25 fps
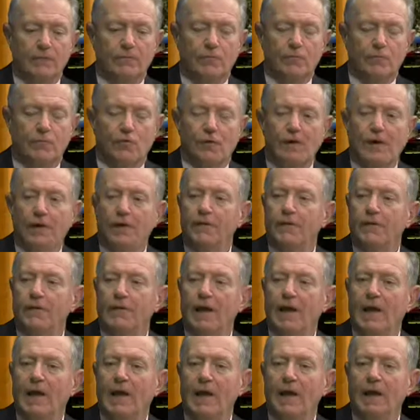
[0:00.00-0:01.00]

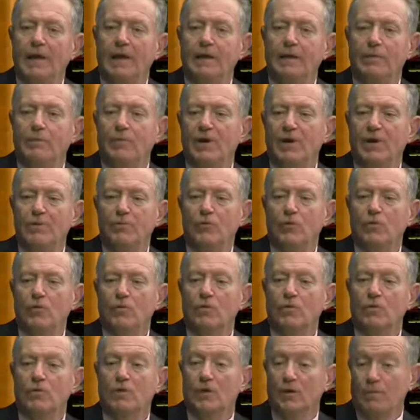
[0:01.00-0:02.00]
380
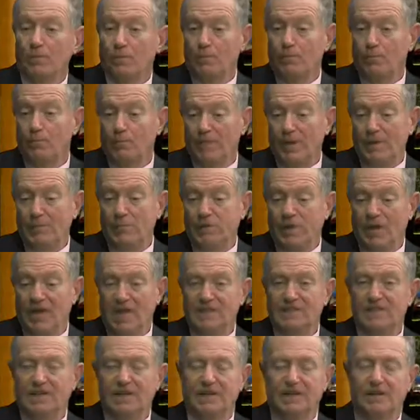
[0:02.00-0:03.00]
people be
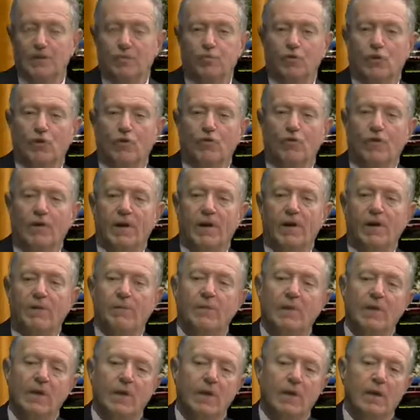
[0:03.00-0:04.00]
placed in the program,
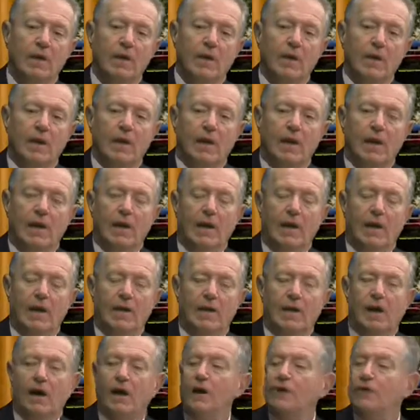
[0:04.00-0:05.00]
and
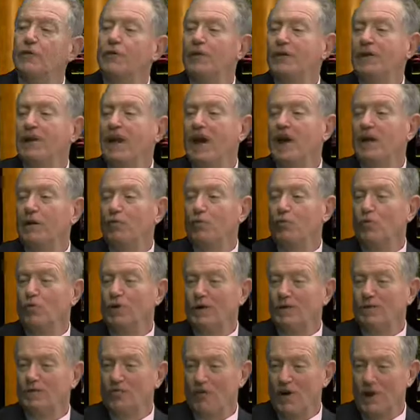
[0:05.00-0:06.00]
191
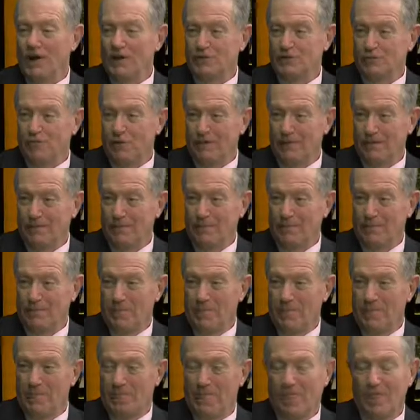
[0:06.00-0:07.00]
have graduated.
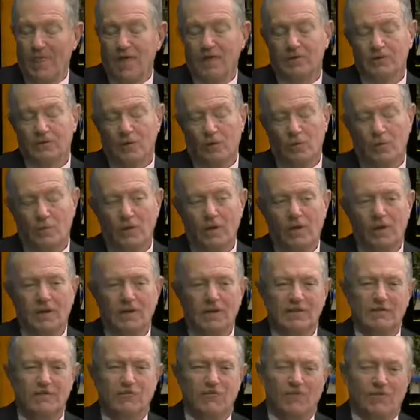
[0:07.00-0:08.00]
So
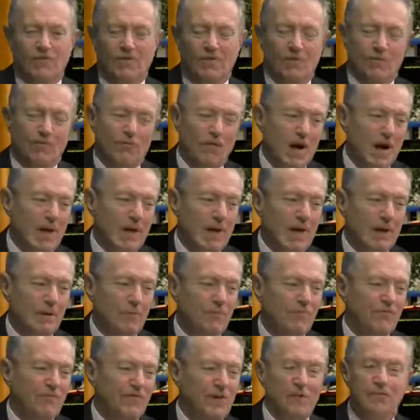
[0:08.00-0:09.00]
it's right at
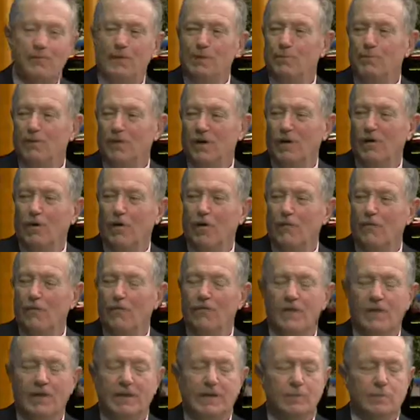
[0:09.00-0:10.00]
50, a little over
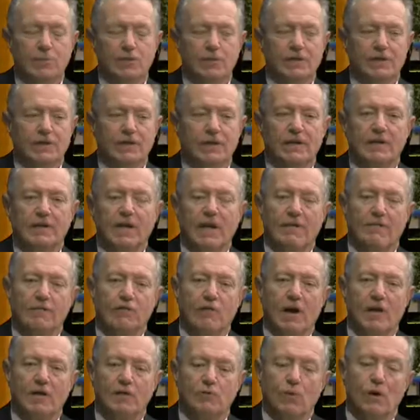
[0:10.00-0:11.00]
50% to have
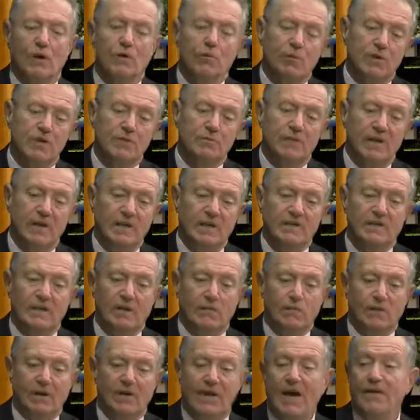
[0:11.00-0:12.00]
graduated, which means that
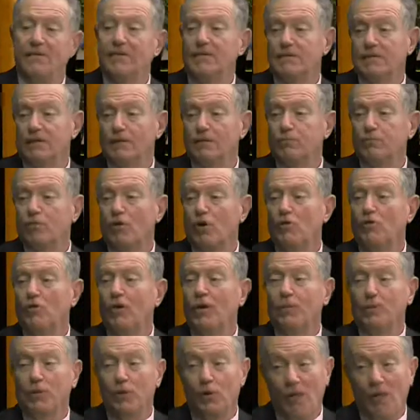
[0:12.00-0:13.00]
we have a tough program.